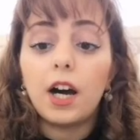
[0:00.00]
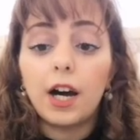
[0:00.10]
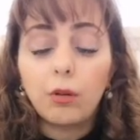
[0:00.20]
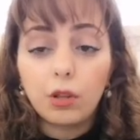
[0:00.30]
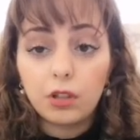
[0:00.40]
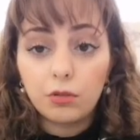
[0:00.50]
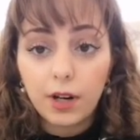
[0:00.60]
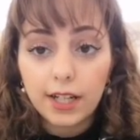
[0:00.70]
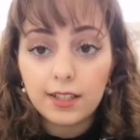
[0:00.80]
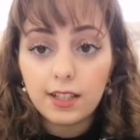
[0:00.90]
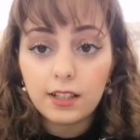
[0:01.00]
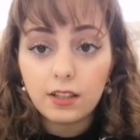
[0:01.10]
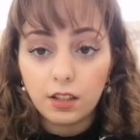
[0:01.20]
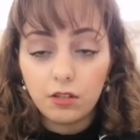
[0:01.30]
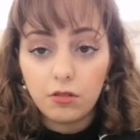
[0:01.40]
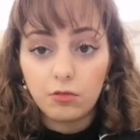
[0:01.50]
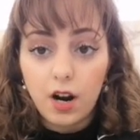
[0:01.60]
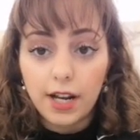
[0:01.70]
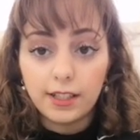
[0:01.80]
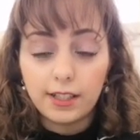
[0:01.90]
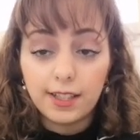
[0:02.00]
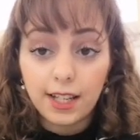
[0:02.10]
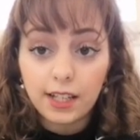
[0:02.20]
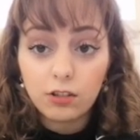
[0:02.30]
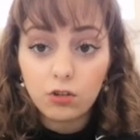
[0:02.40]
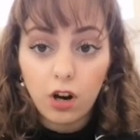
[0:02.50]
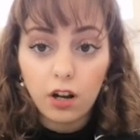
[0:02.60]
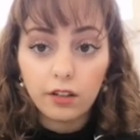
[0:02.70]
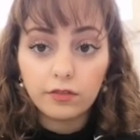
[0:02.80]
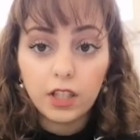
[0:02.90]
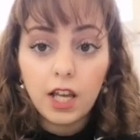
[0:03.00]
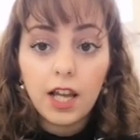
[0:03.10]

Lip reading: I will correct it, you will write a second draft,